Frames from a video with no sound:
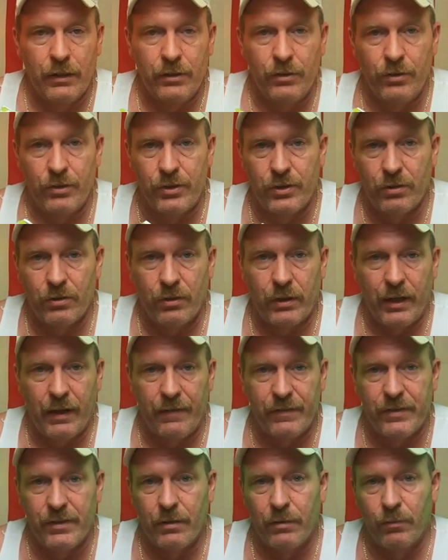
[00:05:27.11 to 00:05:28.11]
You still
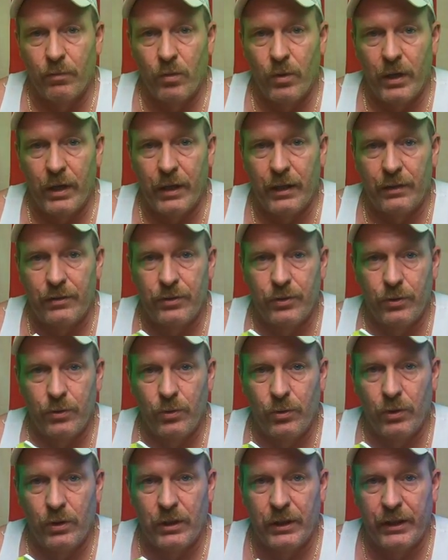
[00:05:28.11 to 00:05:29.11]
have some way
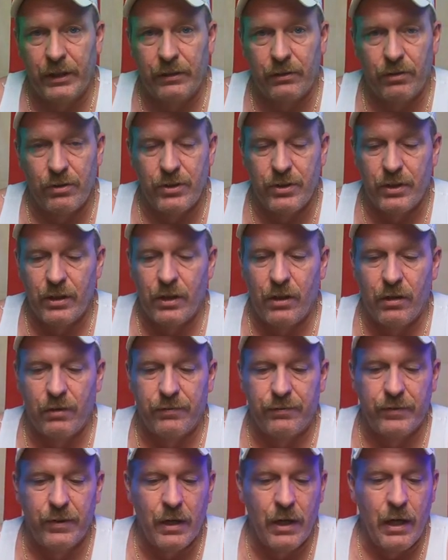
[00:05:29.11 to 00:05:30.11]
to clean
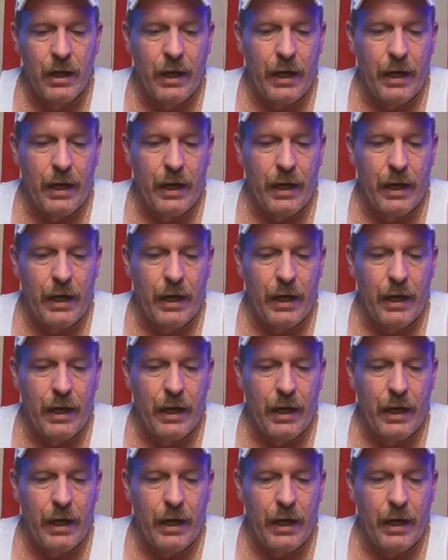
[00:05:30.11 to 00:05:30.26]
yourself